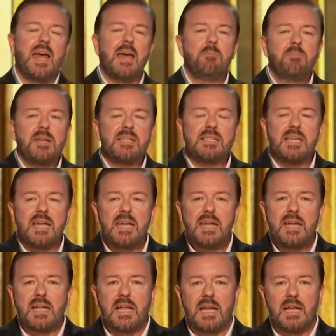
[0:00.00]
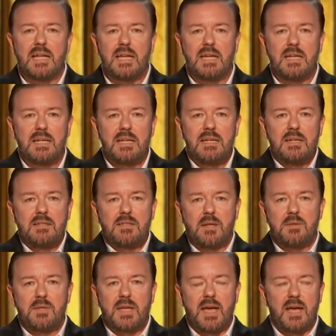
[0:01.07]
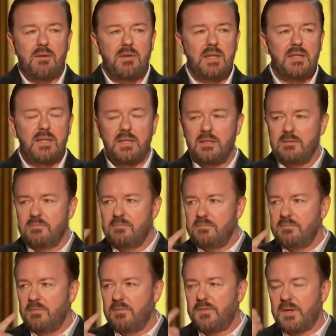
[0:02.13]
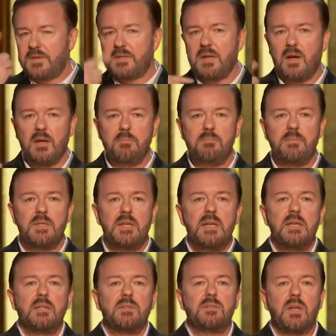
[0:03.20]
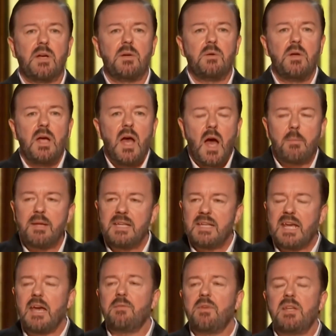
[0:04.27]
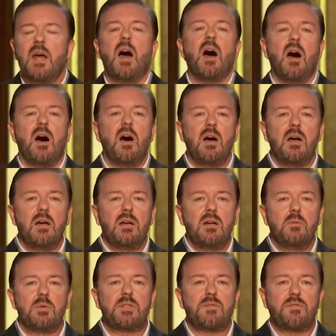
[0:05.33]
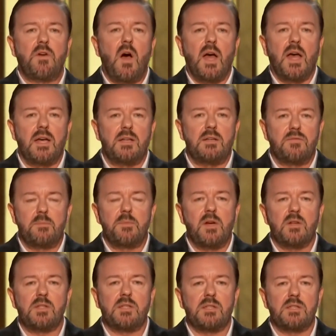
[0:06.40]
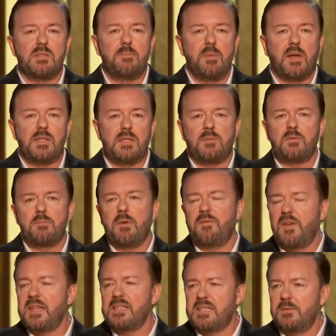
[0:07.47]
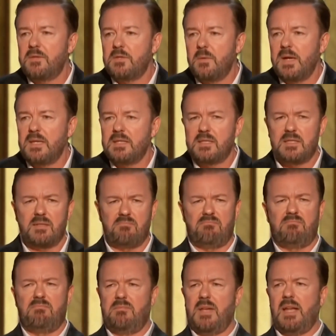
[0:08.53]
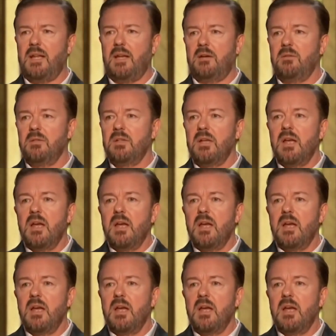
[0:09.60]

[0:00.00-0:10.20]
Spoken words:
NBC clearly don't care either, fifth time. So, I mean, Kevin Hart was fired from the Oscars because of some offensive tweets. Hello?